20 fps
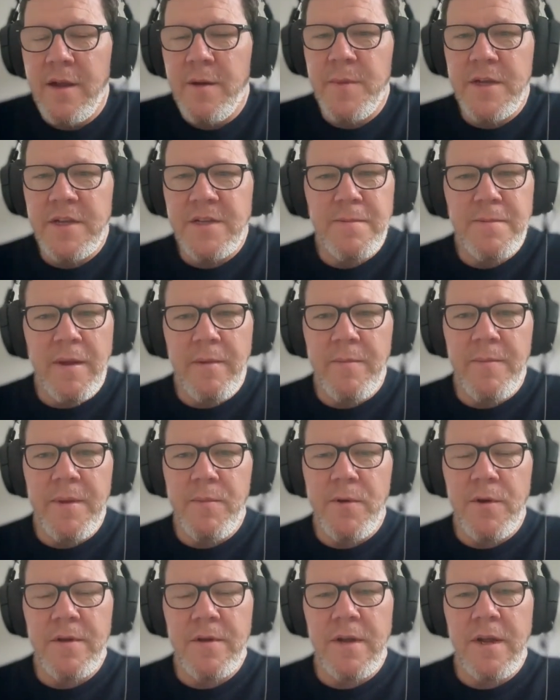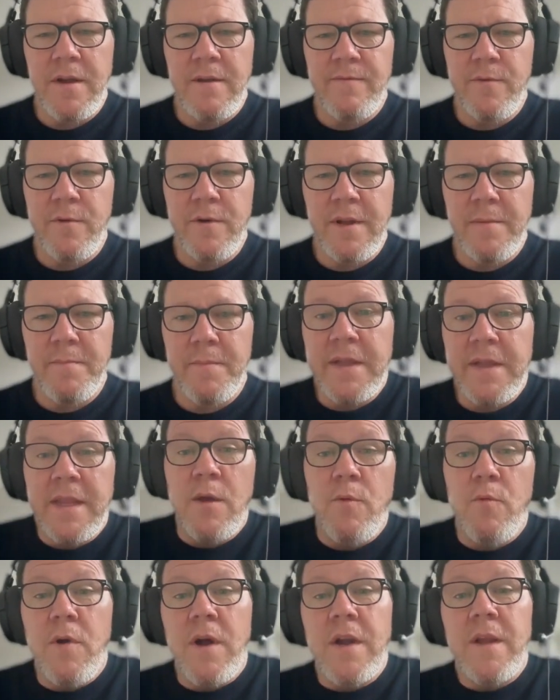because maybe people cannot afford it, but
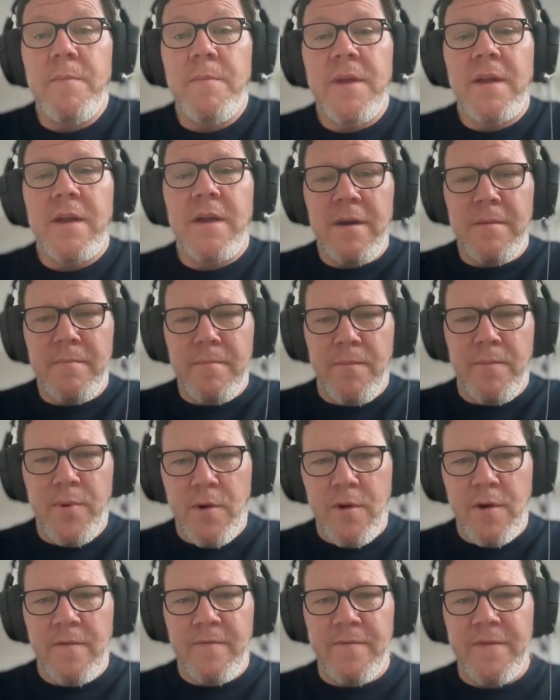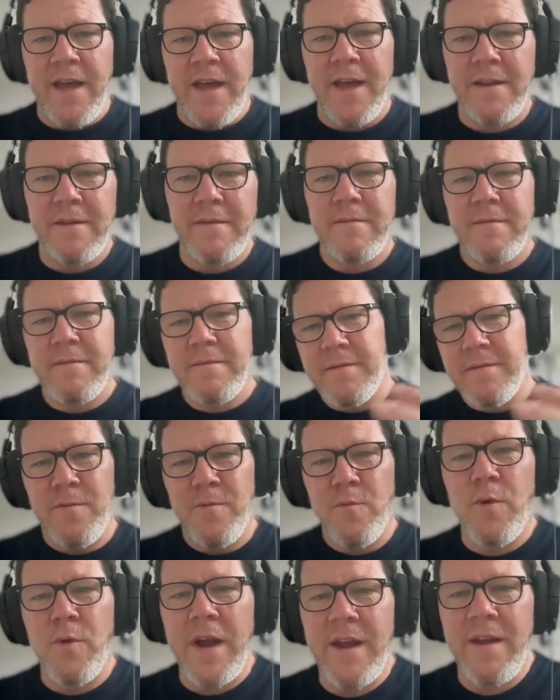they want to become part of that
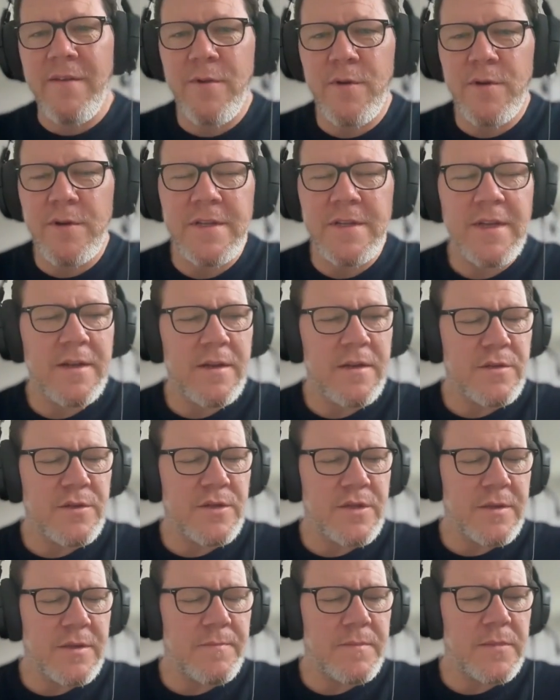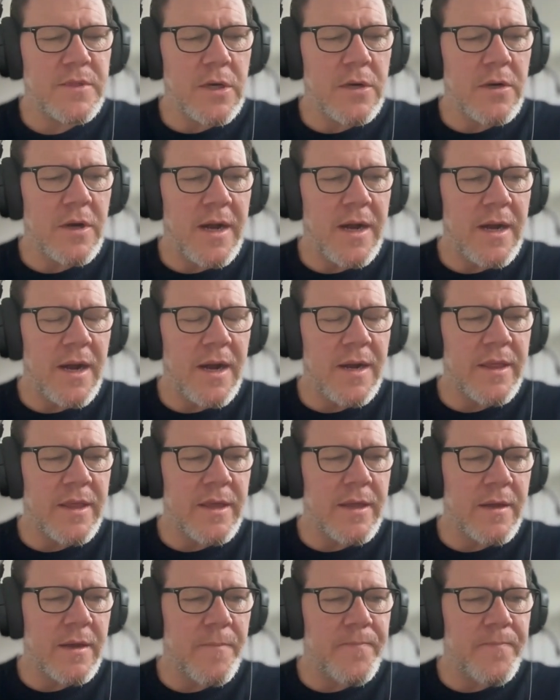wave or technology. So I think